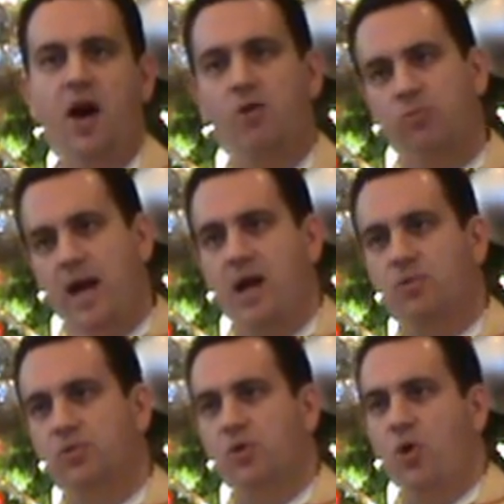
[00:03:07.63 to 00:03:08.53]

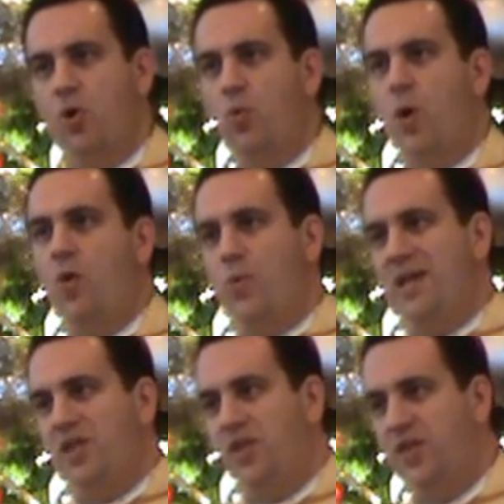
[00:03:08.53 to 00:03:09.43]
around what we
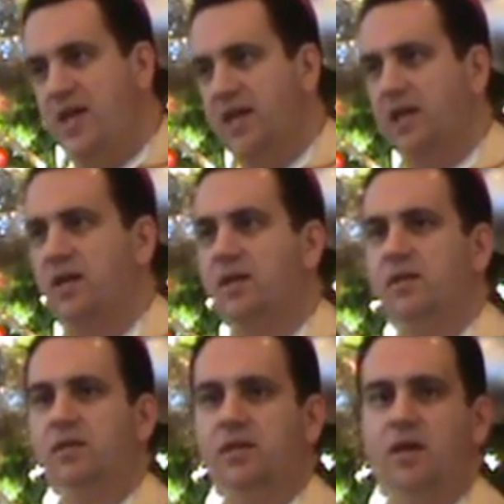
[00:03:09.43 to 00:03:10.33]
think
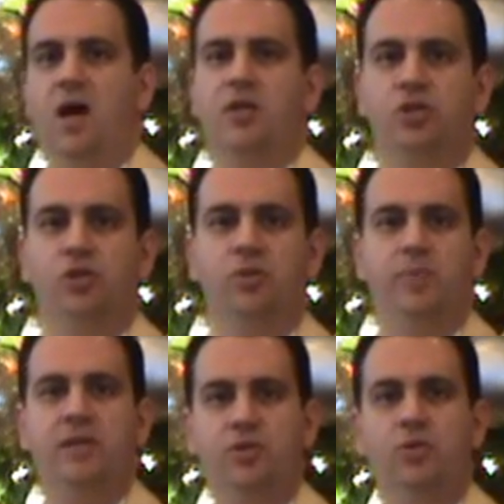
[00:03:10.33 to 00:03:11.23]
God should
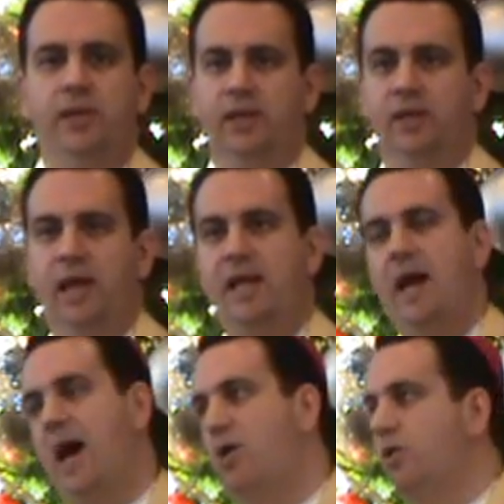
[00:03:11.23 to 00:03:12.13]
be doing and
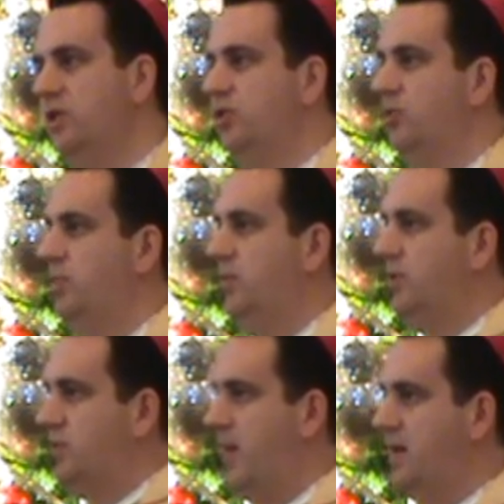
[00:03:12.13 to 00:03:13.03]
how he should be
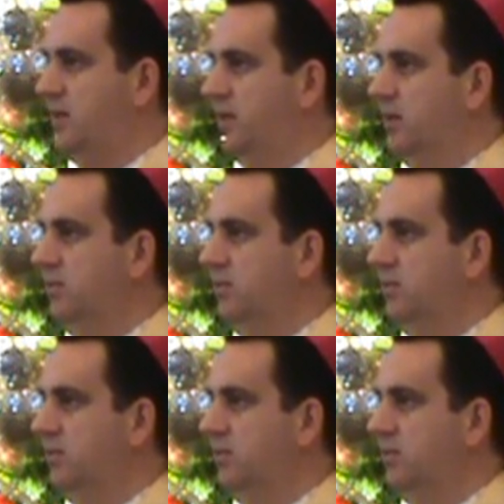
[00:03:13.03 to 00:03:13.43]
responding.